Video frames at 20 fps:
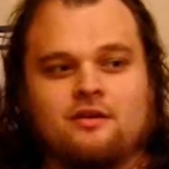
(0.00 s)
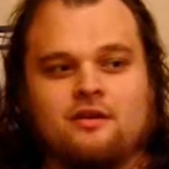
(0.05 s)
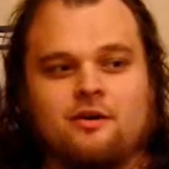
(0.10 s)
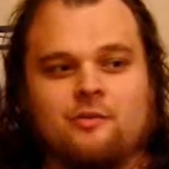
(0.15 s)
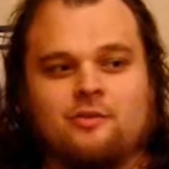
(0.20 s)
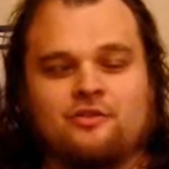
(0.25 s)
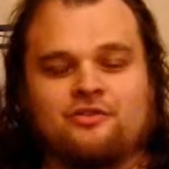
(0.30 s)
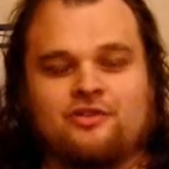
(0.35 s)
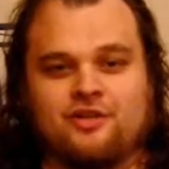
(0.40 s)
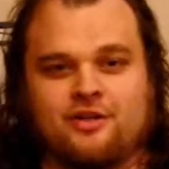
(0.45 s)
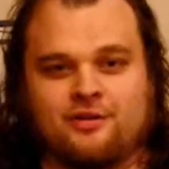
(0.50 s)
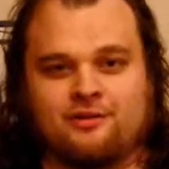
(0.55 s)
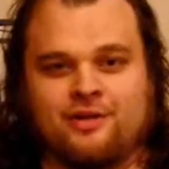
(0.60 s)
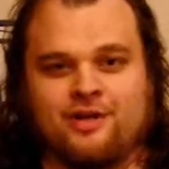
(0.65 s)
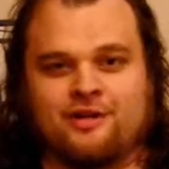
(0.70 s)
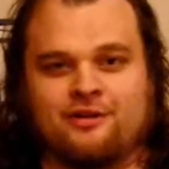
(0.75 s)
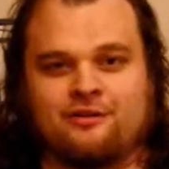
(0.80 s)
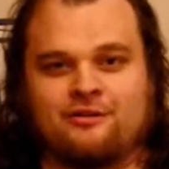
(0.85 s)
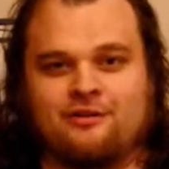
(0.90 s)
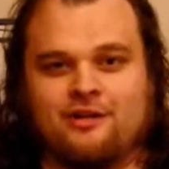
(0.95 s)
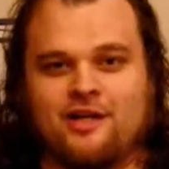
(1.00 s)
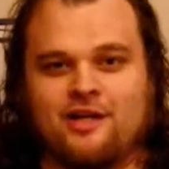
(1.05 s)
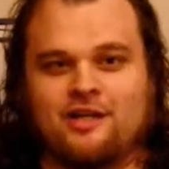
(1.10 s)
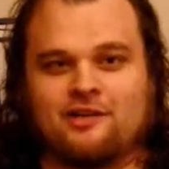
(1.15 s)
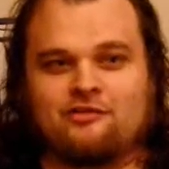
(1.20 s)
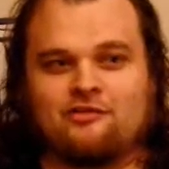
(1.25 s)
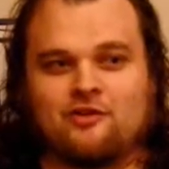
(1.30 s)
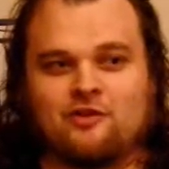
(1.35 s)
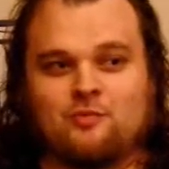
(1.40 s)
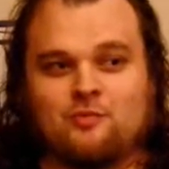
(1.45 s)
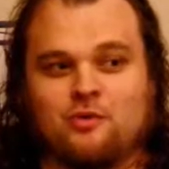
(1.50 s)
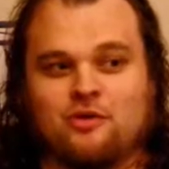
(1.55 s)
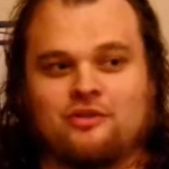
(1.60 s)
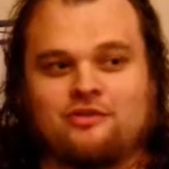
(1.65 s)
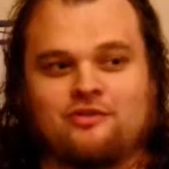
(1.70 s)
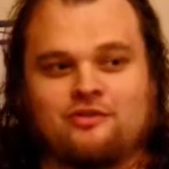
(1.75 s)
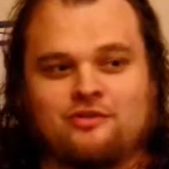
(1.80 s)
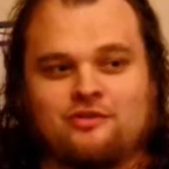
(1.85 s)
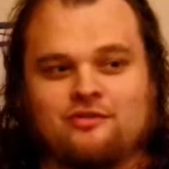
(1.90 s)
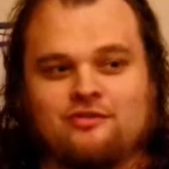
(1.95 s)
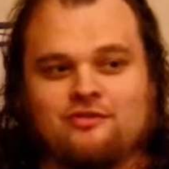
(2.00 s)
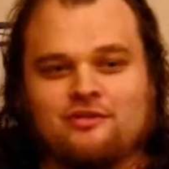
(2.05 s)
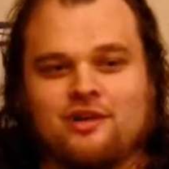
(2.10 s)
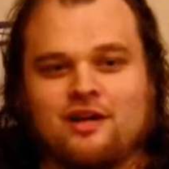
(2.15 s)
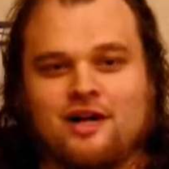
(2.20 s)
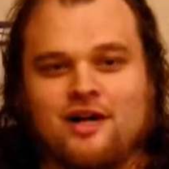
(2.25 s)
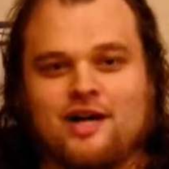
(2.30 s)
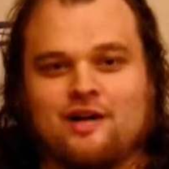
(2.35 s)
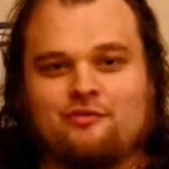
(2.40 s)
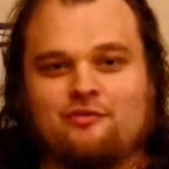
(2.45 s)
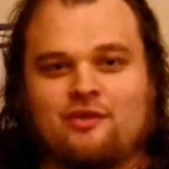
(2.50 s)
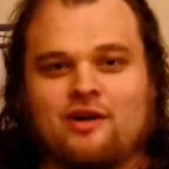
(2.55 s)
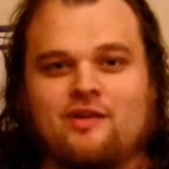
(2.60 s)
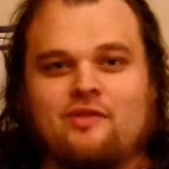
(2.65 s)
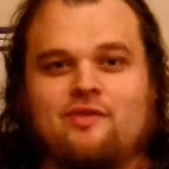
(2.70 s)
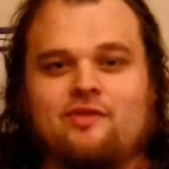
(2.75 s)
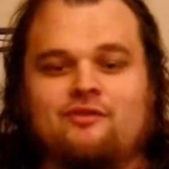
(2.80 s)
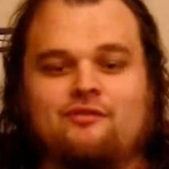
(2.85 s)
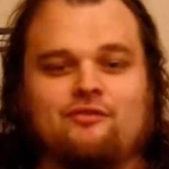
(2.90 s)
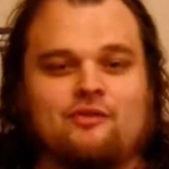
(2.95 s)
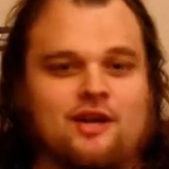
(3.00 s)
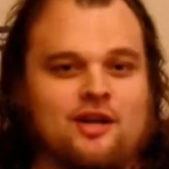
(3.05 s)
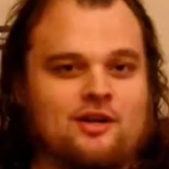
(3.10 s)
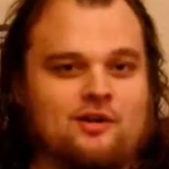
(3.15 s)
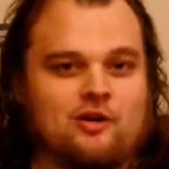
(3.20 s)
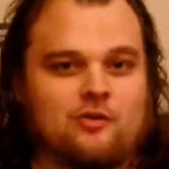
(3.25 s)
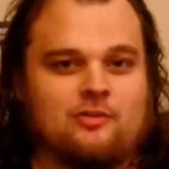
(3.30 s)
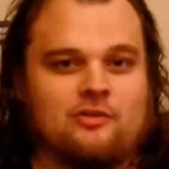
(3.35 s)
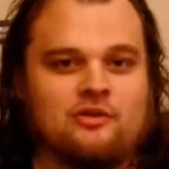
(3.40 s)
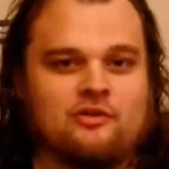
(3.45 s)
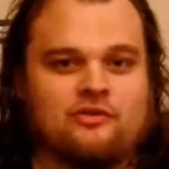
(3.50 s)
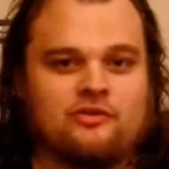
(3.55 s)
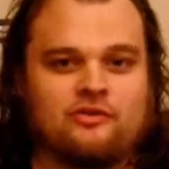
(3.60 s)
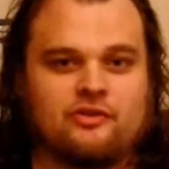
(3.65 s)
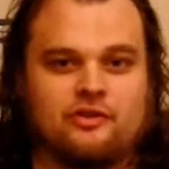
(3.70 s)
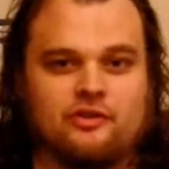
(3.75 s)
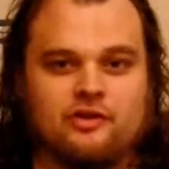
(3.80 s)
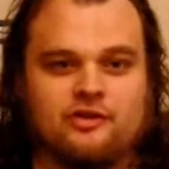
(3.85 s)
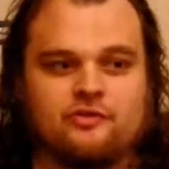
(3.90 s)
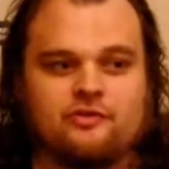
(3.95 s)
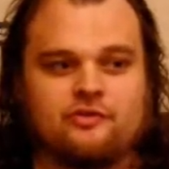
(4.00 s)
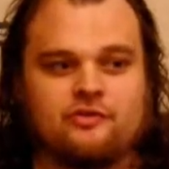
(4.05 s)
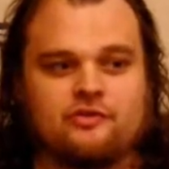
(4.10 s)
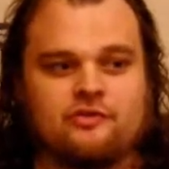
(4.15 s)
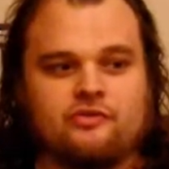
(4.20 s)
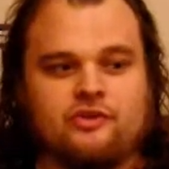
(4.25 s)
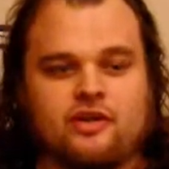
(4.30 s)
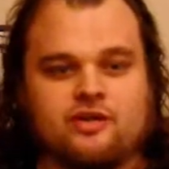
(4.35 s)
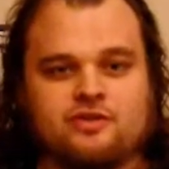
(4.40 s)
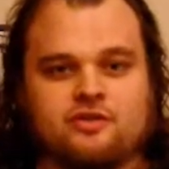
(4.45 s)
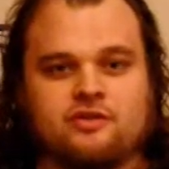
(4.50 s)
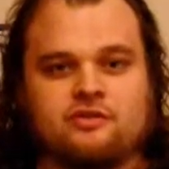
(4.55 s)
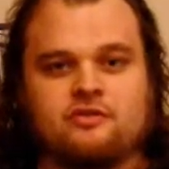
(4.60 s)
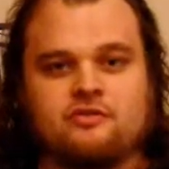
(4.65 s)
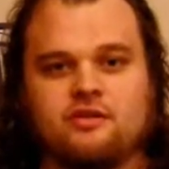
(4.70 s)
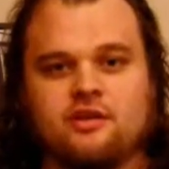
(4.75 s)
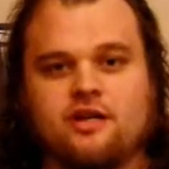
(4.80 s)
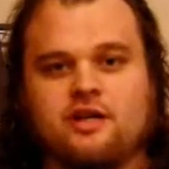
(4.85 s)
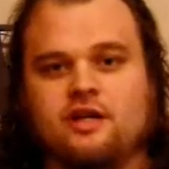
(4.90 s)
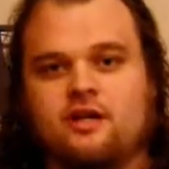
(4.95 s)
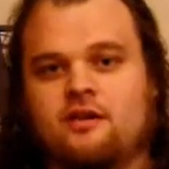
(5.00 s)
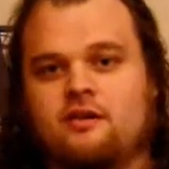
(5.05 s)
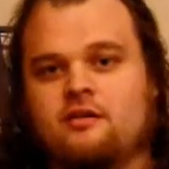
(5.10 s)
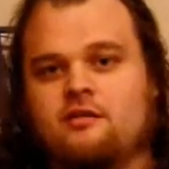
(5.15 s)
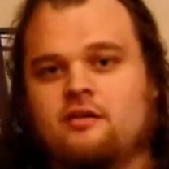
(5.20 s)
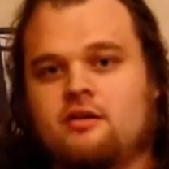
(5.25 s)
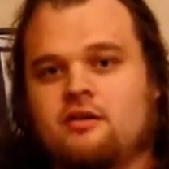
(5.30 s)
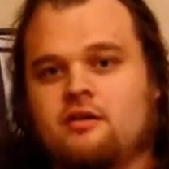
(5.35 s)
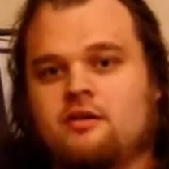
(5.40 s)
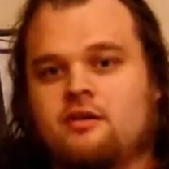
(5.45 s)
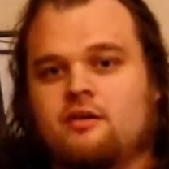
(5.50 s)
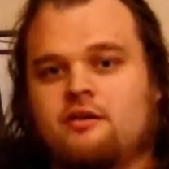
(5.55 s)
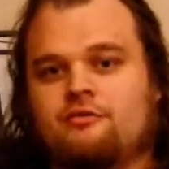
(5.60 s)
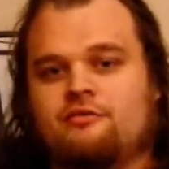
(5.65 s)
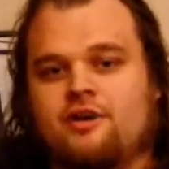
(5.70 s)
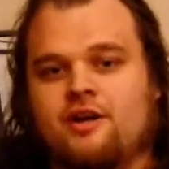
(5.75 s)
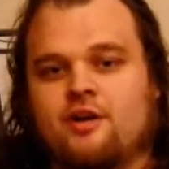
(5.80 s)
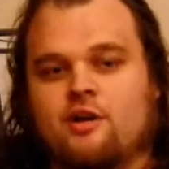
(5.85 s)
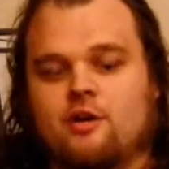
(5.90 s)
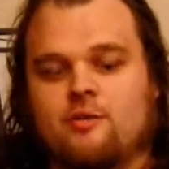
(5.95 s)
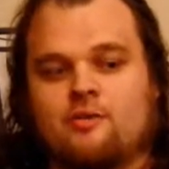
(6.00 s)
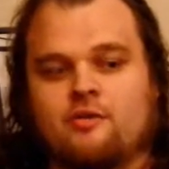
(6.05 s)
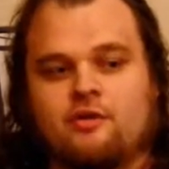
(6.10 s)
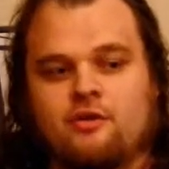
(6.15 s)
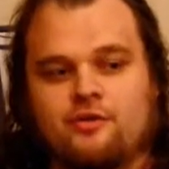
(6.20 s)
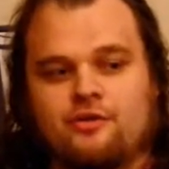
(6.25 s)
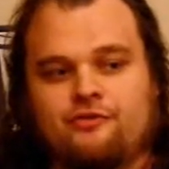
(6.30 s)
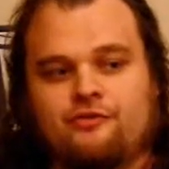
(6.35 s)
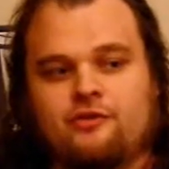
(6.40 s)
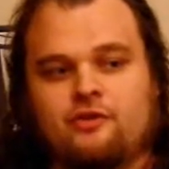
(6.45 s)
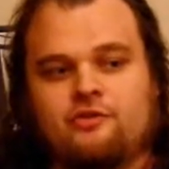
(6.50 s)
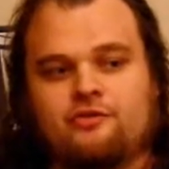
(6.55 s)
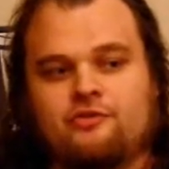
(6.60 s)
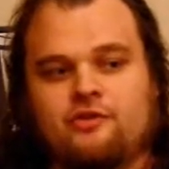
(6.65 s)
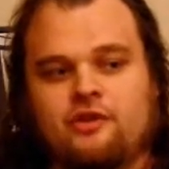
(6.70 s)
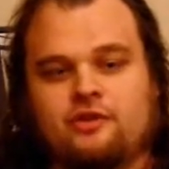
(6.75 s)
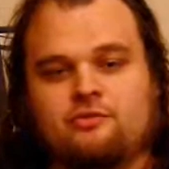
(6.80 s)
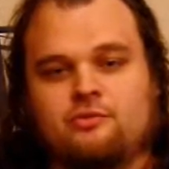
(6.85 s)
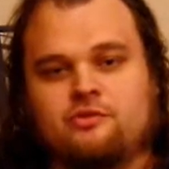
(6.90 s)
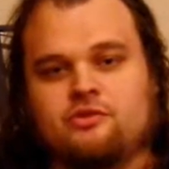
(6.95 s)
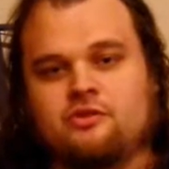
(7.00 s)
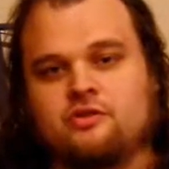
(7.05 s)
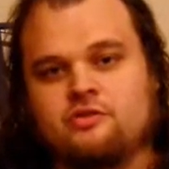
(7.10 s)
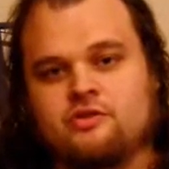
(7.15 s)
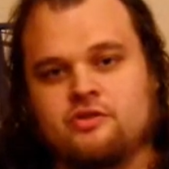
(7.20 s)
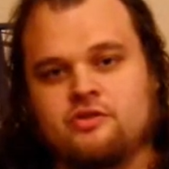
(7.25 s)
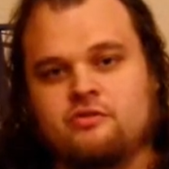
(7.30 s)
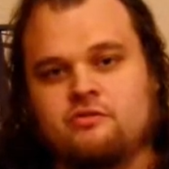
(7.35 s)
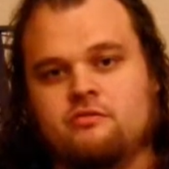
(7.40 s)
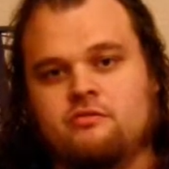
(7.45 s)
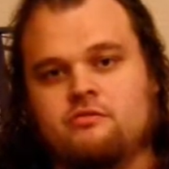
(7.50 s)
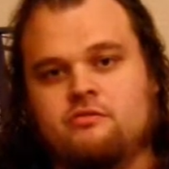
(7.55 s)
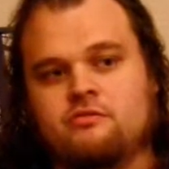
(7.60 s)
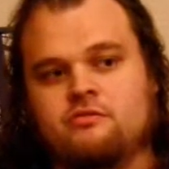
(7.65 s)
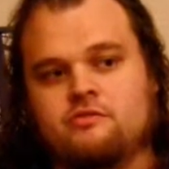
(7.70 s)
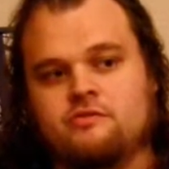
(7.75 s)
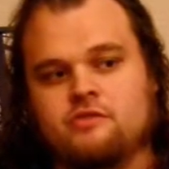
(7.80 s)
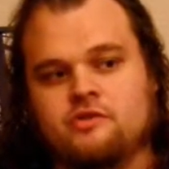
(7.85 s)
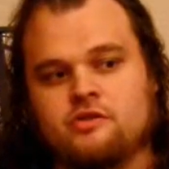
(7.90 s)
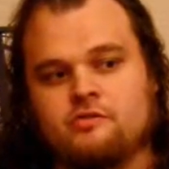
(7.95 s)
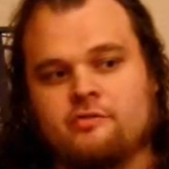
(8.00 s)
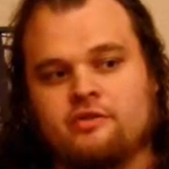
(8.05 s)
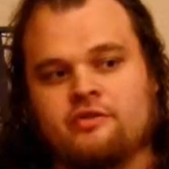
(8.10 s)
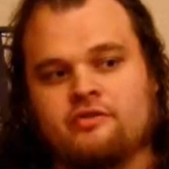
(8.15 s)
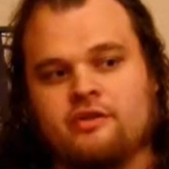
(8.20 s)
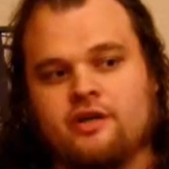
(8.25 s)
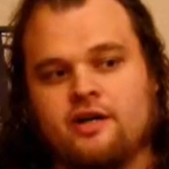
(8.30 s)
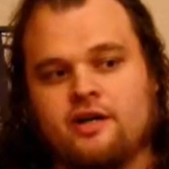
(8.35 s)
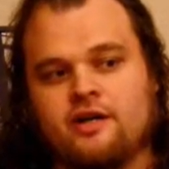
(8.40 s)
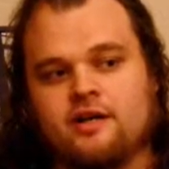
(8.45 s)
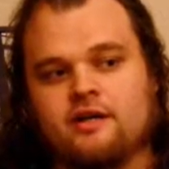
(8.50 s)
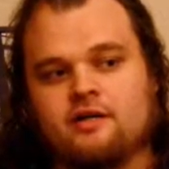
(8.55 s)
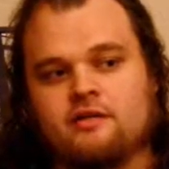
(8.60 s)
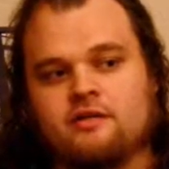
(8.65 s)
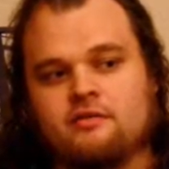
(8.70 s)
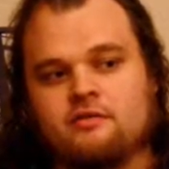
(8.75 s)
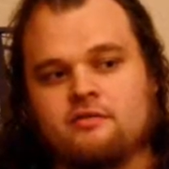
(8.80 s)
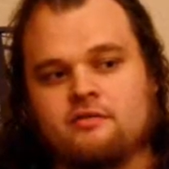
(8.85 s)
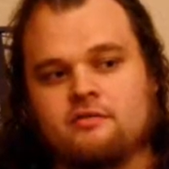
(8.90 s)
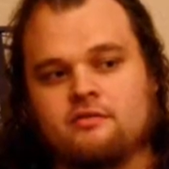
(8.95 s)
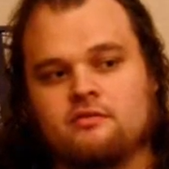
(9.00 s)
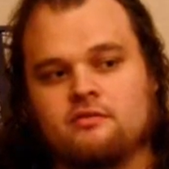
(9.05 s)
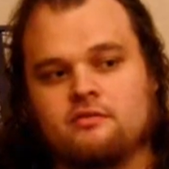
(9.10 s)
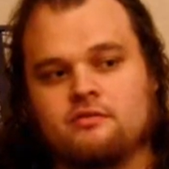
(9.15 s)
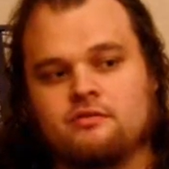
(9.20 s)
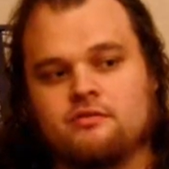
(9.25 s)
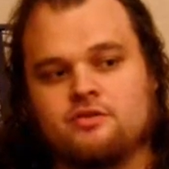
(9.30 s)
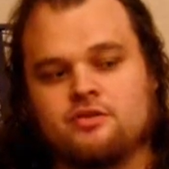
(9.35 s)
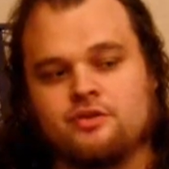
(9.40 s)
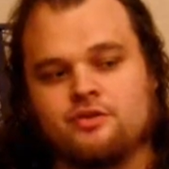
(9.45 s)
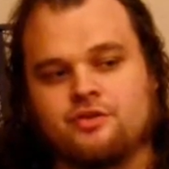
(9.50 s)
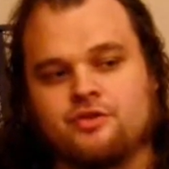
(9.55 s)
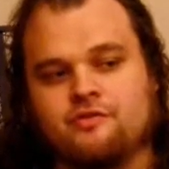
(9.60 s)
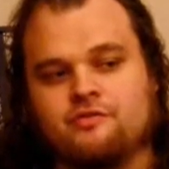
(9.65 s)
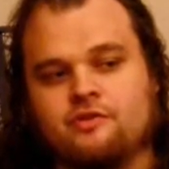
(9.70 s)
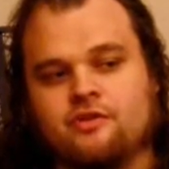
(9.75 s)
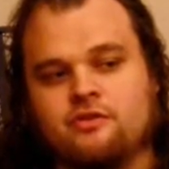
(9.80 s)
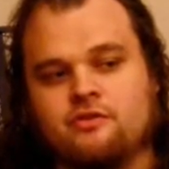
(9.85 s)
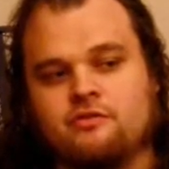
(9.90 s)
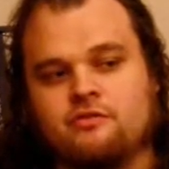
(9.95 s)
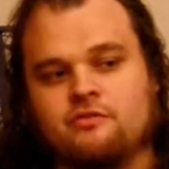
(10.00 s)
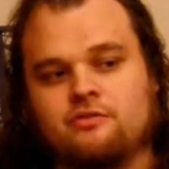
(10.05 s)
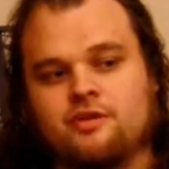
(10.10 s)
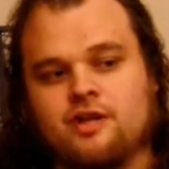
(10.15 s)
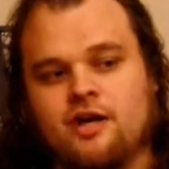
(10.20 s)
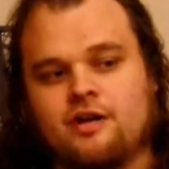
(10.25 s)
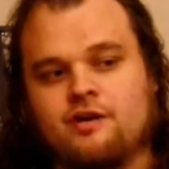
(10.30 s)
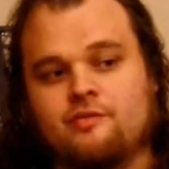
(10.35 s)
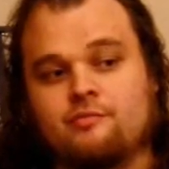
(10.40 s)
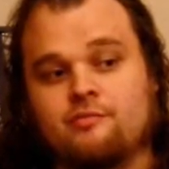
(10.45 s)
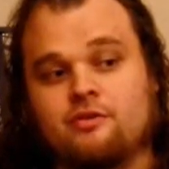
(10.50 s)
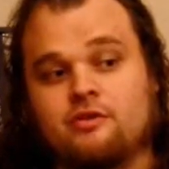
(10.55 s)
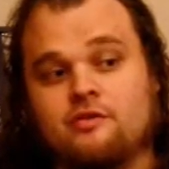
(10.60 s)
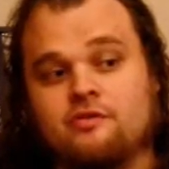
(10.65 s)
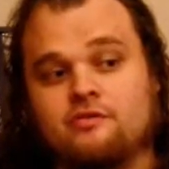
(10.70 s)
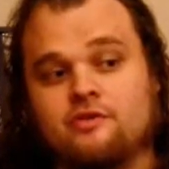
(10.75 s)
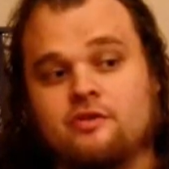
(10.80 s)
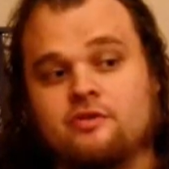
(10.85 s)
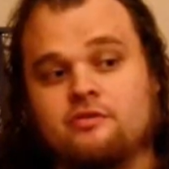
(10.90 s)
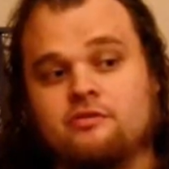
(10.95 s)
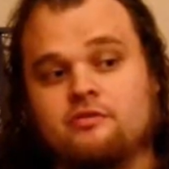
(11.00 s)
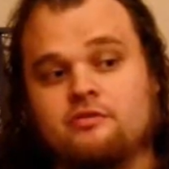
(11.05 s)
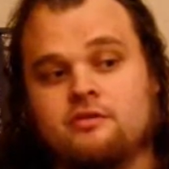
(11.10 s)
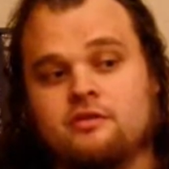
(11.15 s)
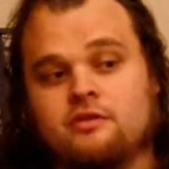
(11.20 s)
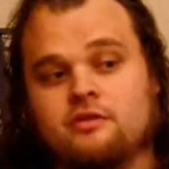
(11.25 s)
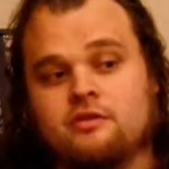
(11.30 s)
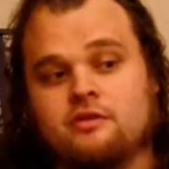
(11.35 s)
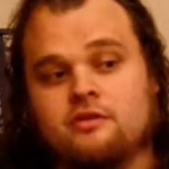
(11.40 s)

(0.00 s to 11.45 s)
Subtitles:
almost a year later, and 6 books. I have read the Frank Herbert series section. Frank Herbert wrote the first 6, which are Dune, Dune Messiah, Children of Dune, God Emperor of Dune,